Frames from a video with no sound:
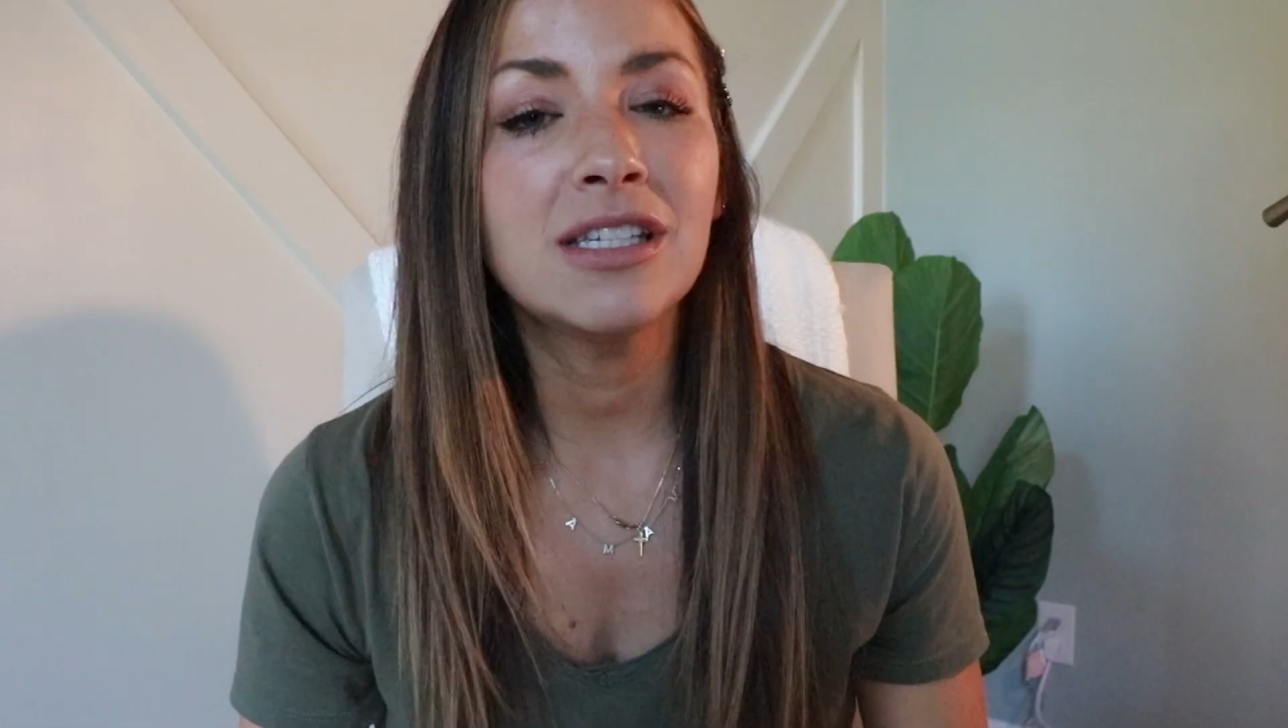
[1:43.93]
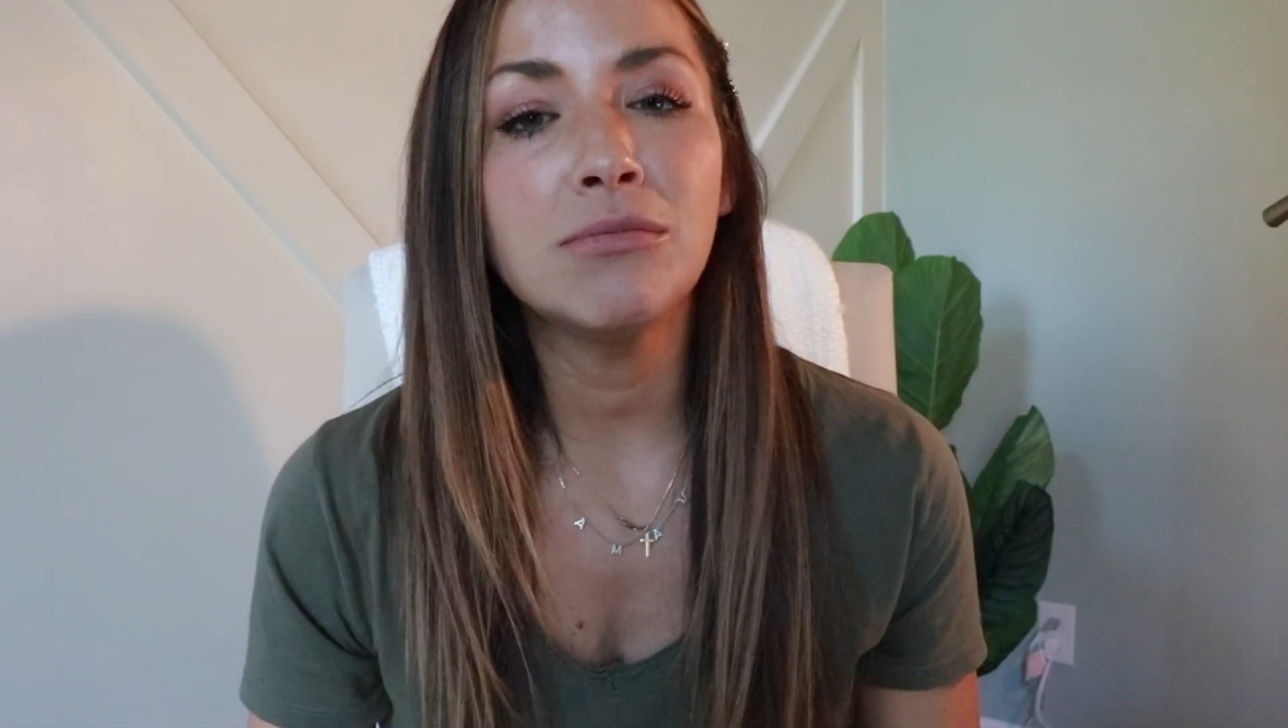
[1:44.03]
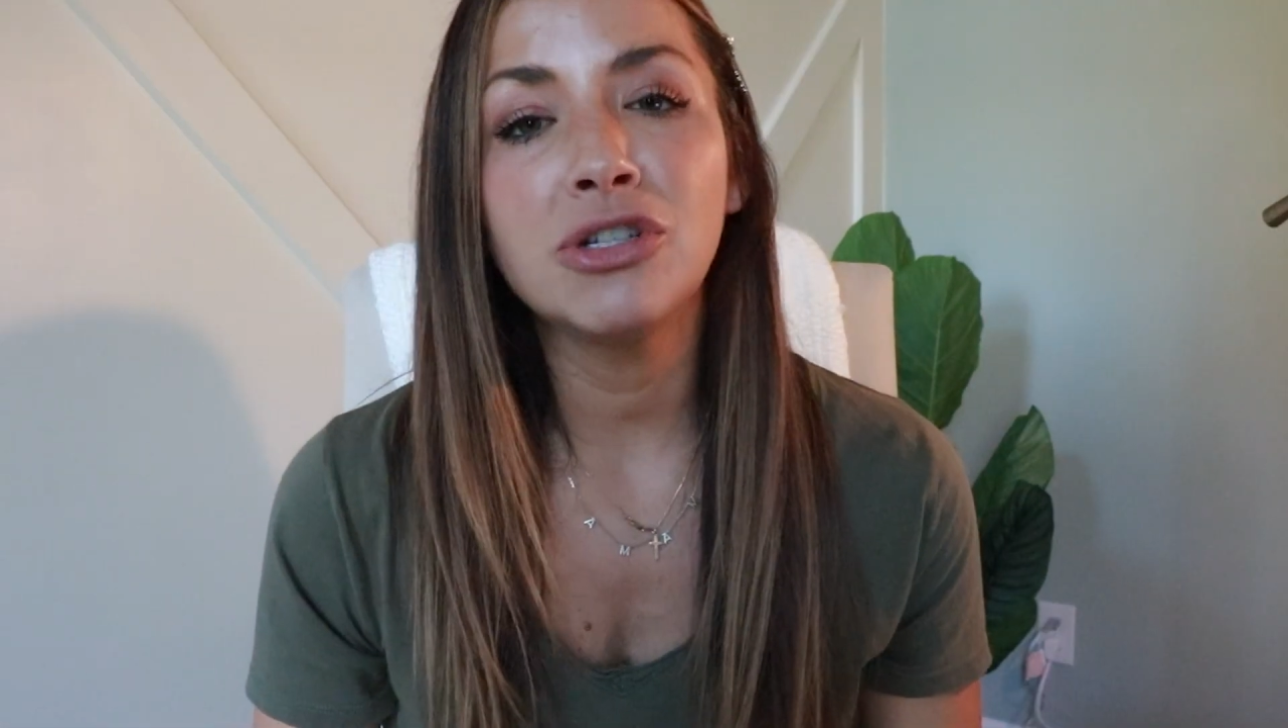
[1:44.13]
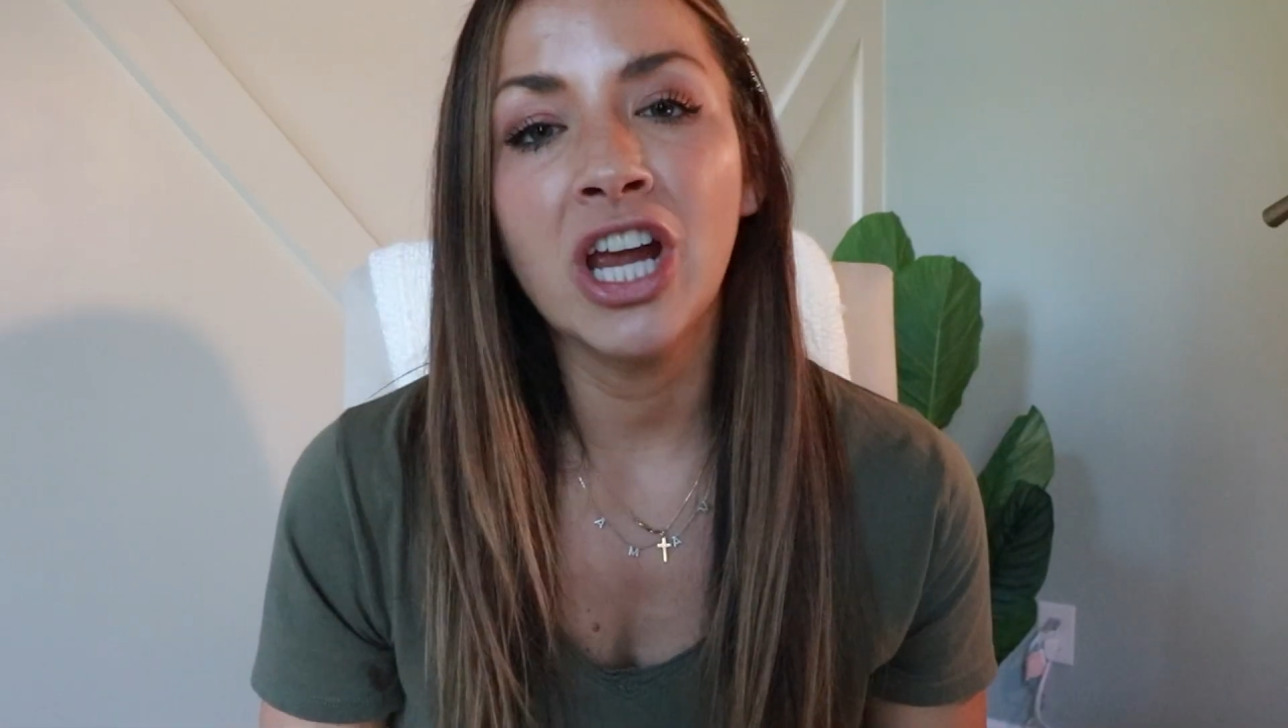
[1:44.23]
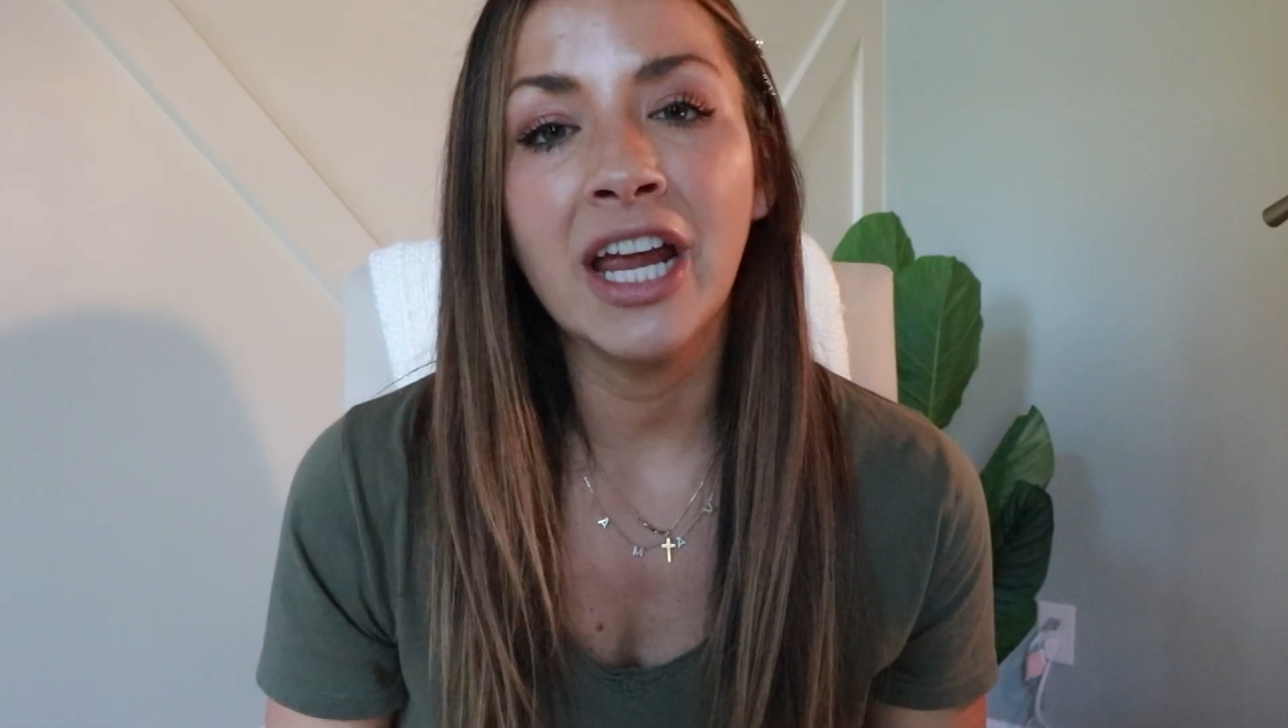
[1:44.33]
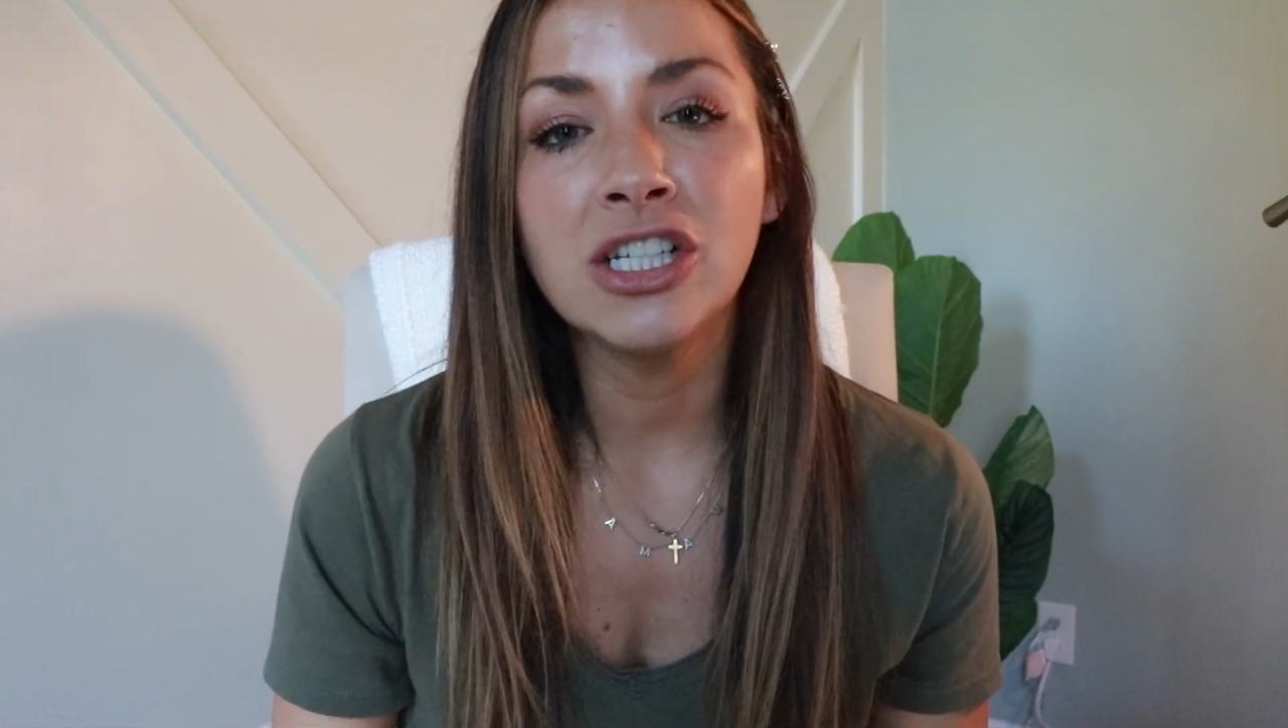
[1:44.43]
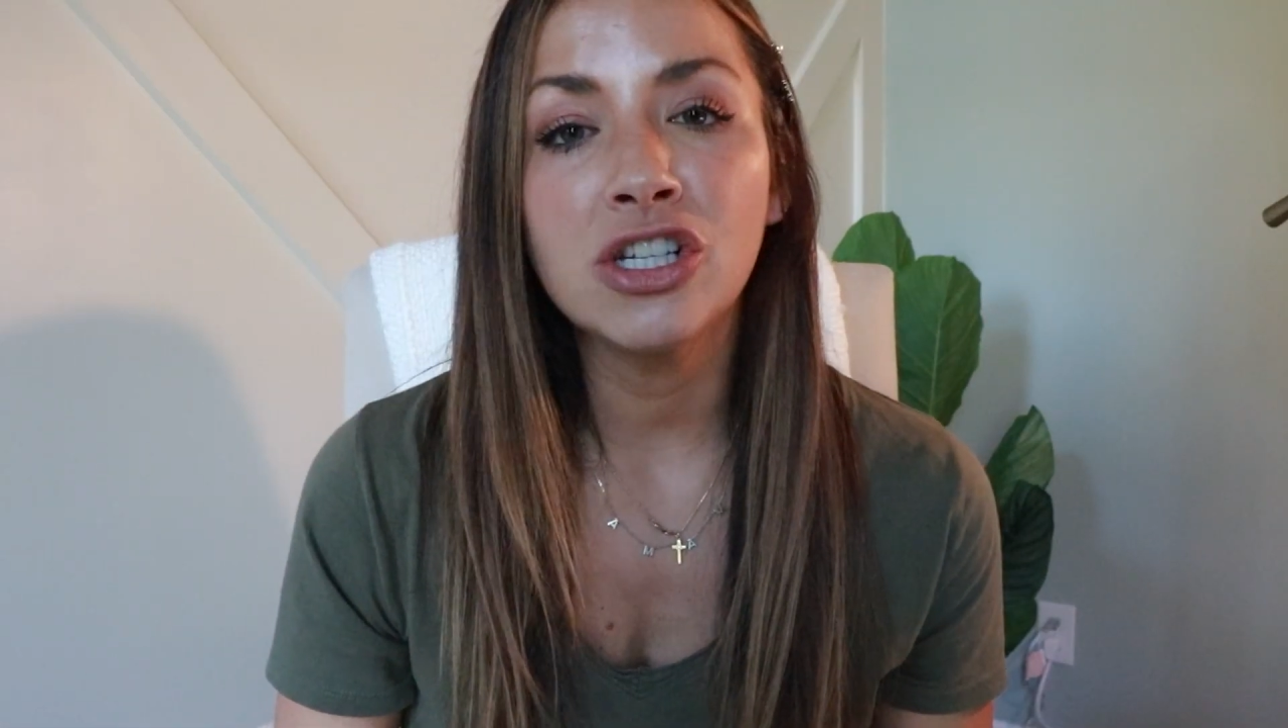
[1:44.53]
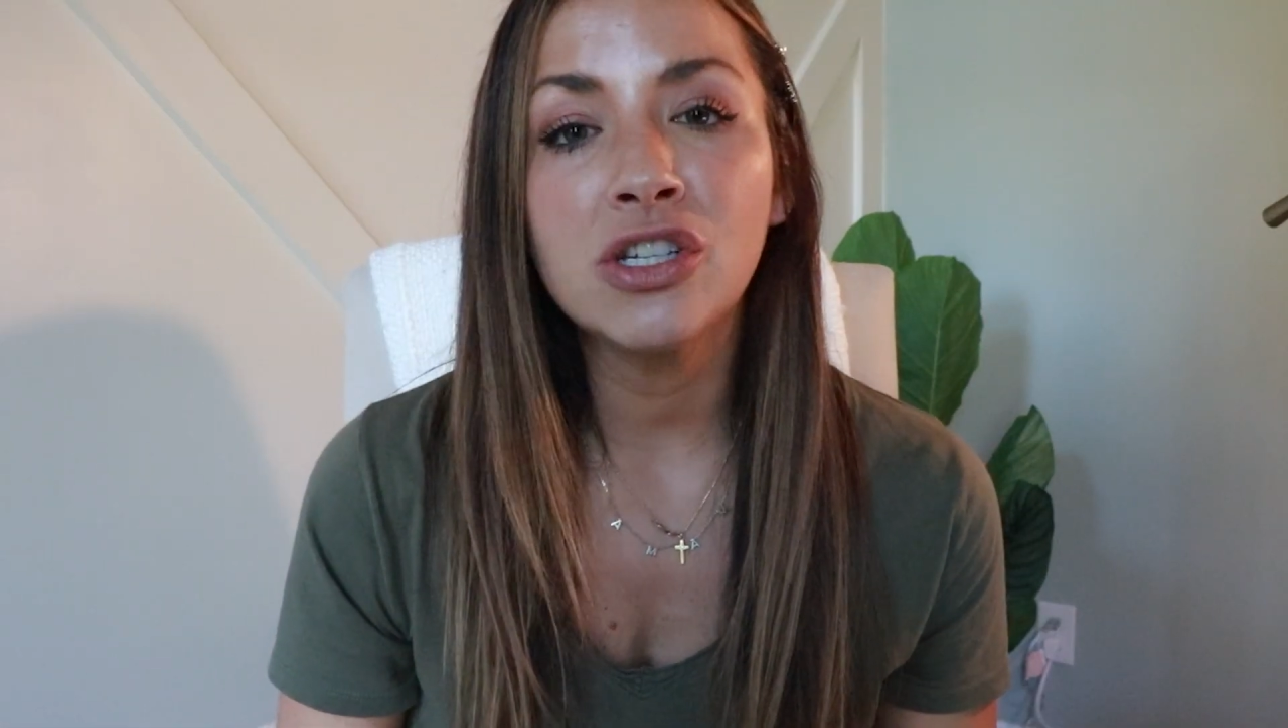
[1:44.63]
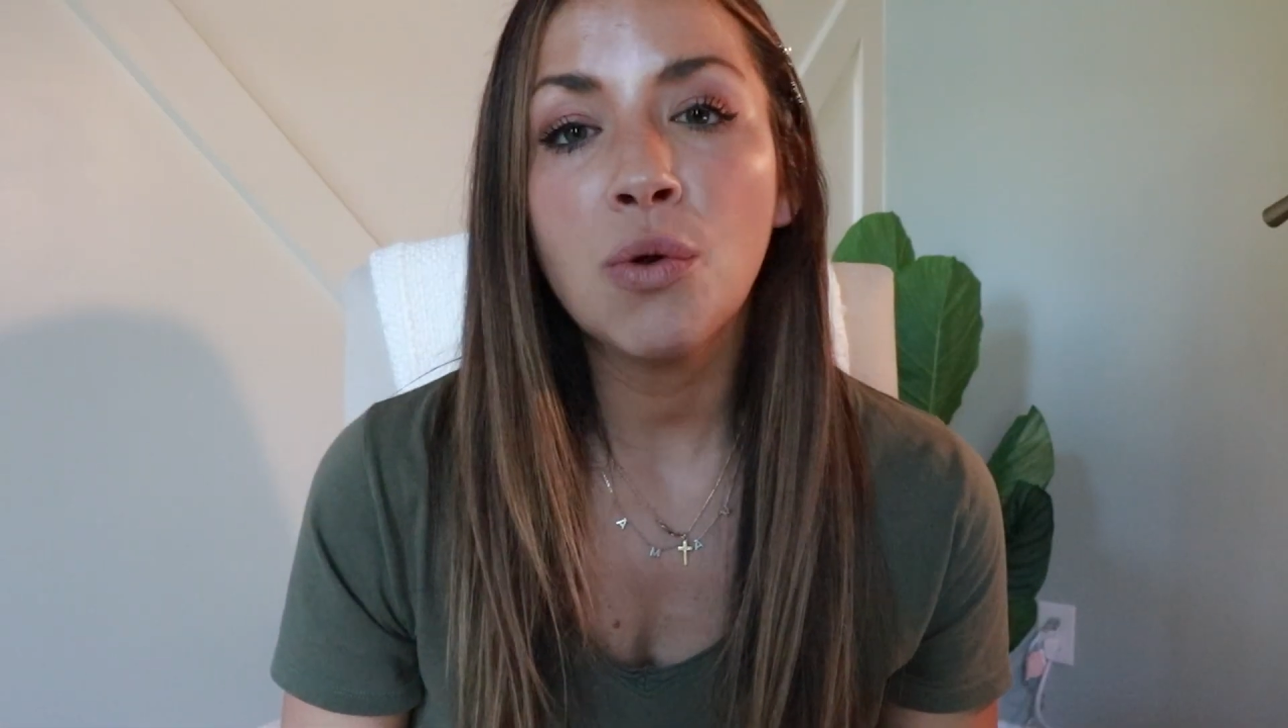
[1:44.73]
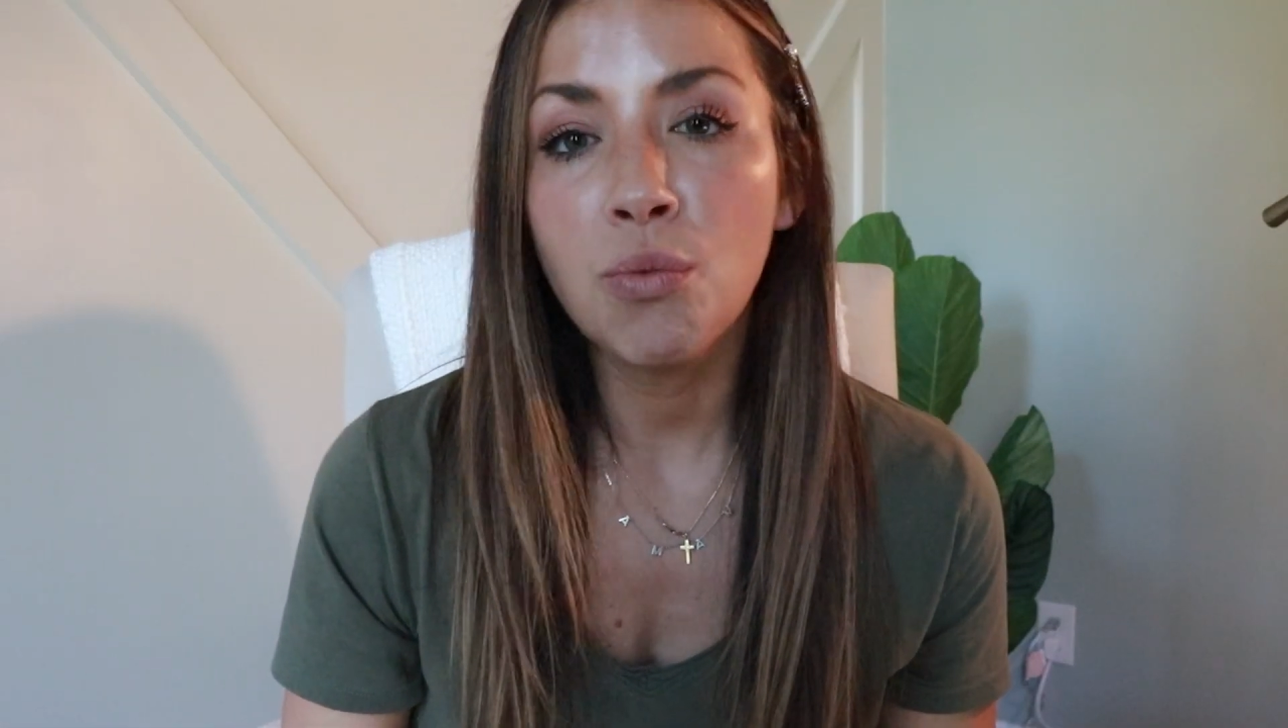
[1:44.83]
some changes